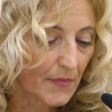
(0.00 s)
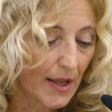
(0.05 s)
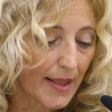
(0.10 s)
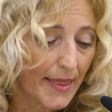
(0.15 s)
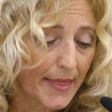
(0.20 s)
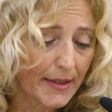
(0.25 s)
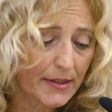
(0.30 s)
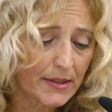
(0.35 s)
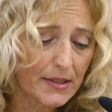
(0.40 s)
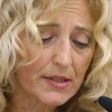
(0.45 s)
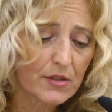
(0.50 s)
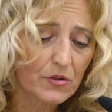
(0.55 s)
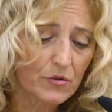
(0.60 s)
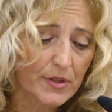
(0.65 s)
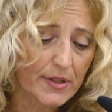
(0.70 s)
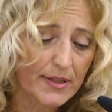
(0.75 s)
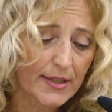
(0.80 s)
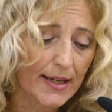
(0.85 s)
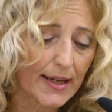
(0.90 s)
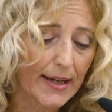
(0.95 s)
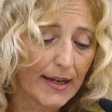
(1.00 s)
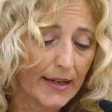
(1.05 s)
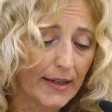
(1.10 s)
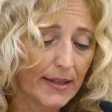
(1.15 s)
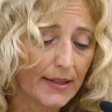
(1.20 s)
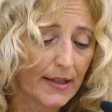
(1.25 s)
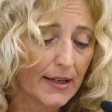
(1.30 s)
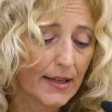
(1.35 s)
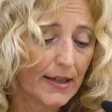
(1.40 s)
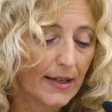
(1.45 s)
That is to
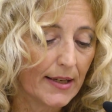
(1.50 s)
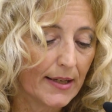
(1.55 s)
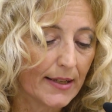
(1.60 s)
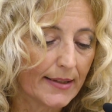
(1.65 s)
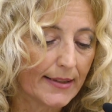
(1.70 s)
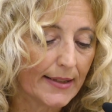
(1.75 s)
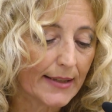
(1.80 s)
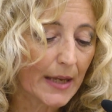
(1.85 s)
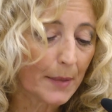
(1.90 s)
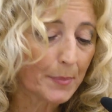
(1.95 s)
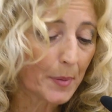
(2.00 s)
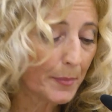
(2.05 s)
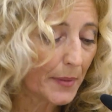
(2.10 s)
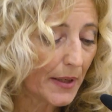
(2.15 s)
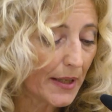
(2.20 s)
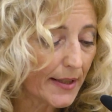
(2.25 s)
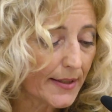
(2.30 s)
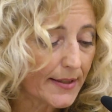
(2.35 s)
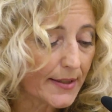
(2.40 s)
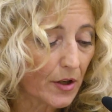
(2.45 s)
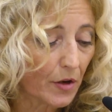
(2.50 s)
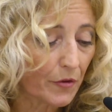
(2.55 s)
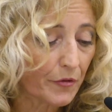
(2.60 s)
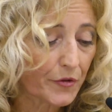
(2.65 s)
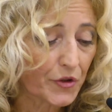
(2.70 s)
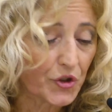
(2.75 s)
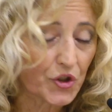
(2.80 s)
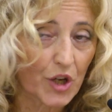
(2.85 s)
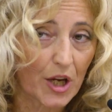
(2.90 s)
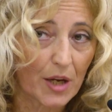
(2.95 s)
say, the capability of
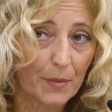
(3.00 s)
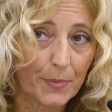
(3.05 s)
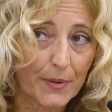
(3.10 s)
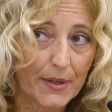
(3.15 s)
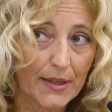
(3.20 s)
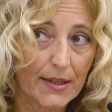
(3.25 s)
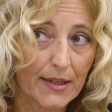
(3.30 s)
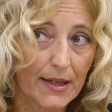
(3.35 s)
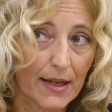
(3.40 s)
shaping